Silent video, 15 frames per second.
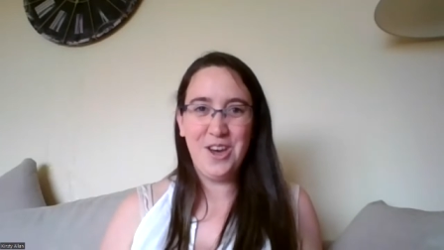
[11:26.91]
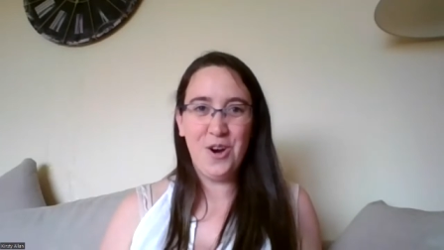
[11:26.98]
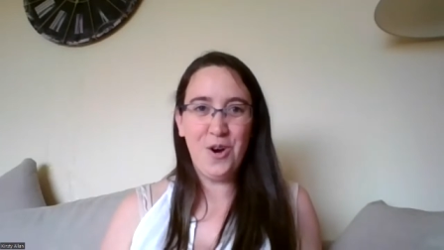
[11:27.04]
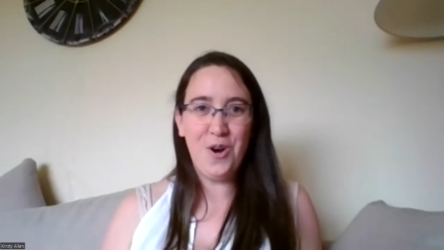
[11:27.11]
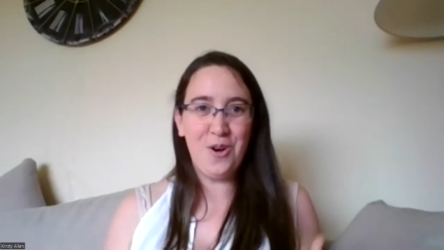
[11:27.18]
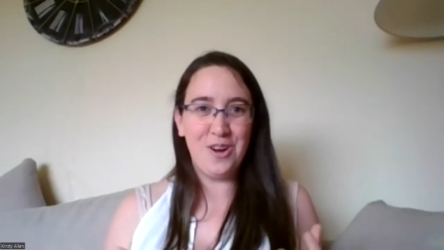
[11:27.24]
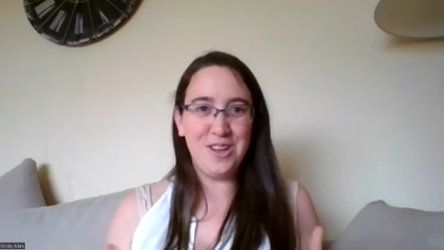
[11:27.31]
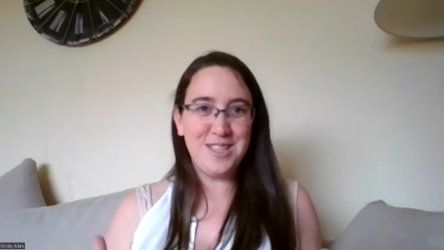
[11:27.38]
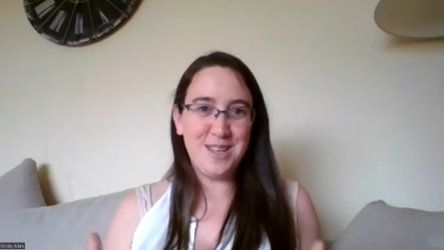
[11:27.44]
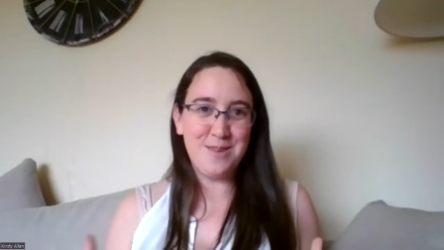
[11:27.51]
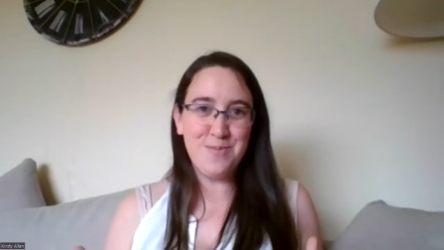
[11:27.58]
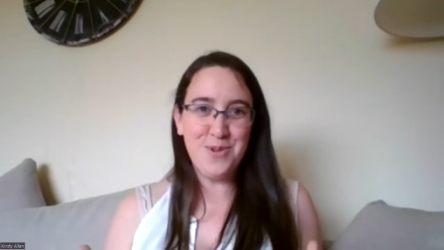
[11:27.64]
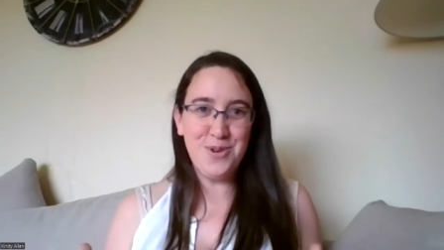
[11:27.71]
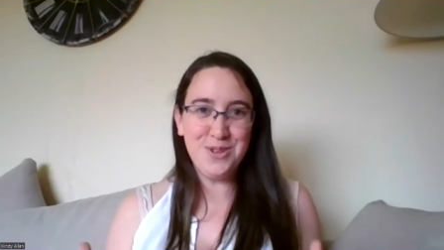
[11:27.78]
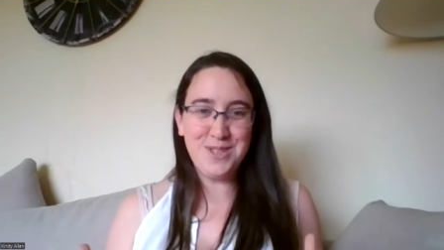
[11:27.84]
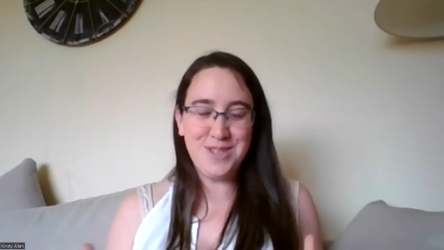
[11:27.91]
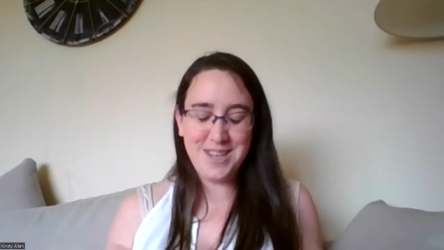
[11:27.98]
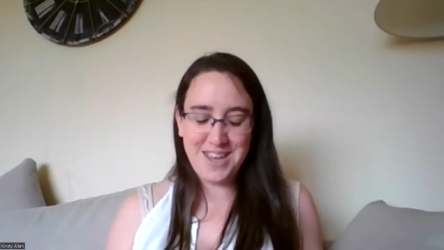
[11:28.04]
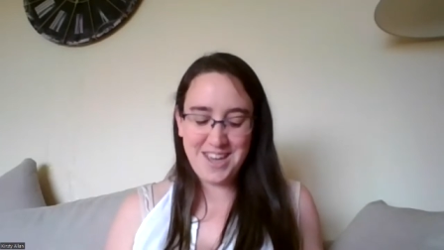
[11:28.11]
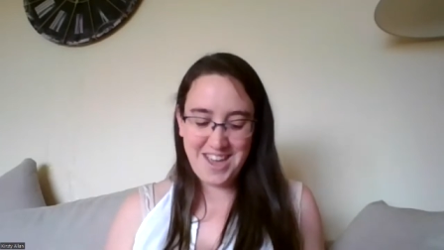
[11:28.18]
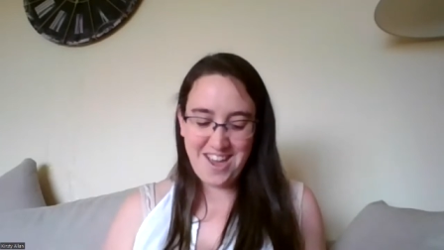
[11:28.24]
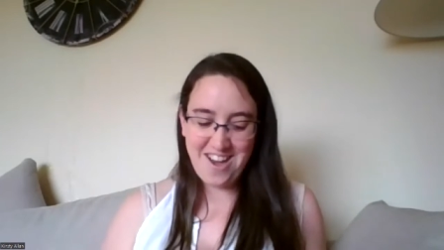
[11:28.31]
oh is there more
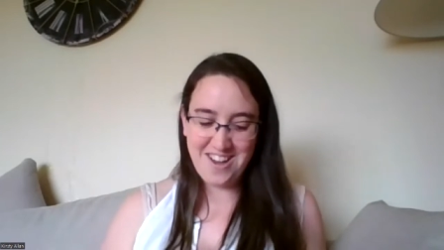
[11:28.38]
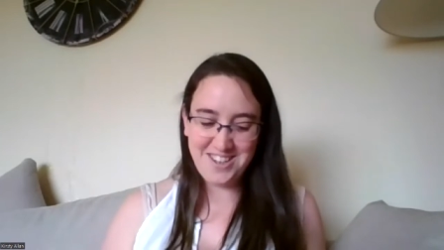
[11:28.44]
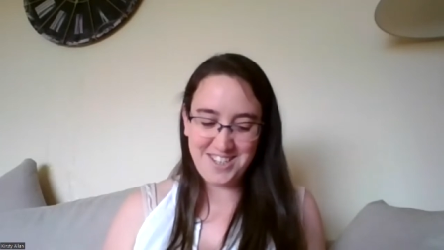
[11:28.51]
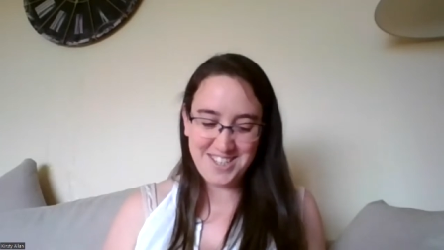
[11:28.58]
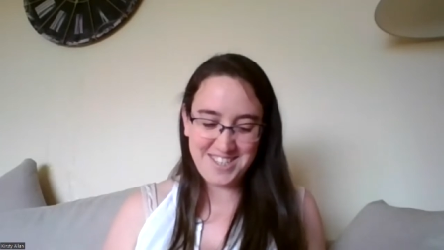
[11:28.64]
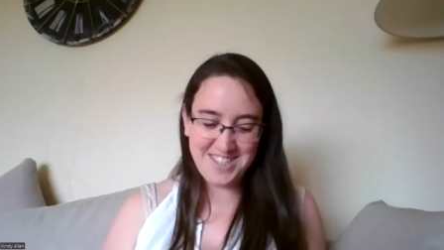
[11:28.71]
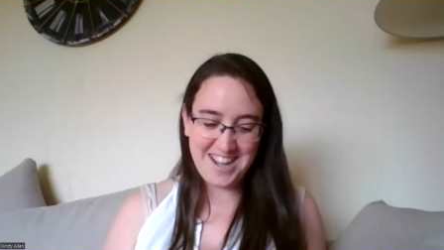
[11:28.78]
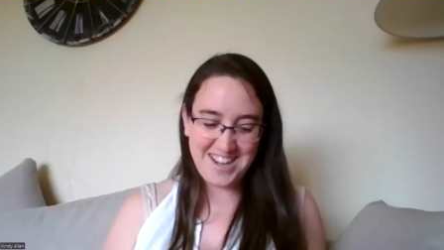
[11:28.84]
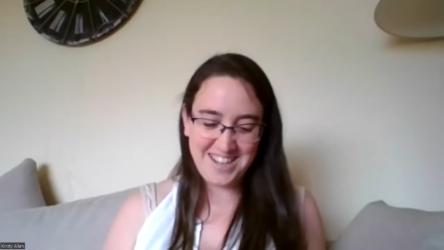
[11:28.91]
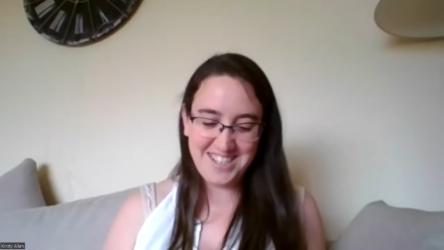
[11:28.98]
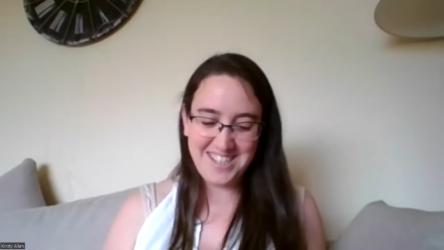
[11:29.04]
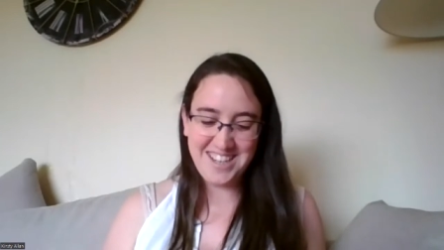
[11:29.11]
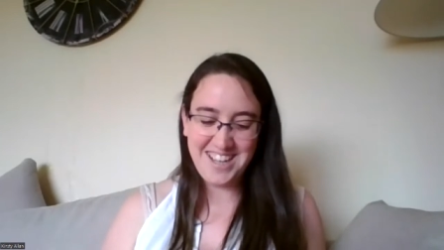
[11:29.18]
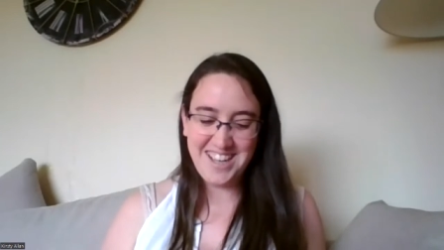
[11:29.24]
to understand